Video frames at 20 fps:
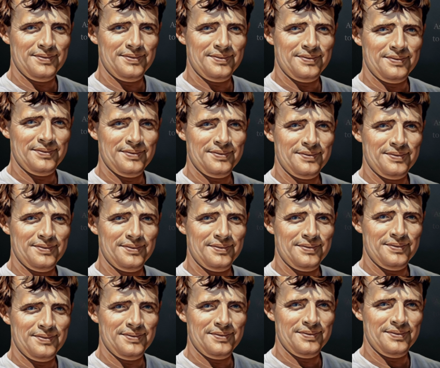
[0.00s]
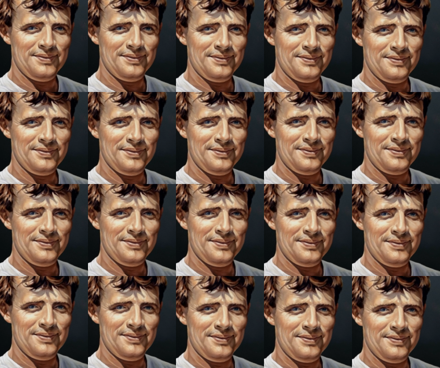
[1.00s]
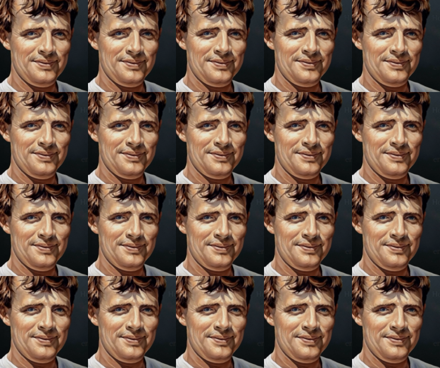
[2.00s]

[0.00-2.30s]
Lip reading: Nothing is said.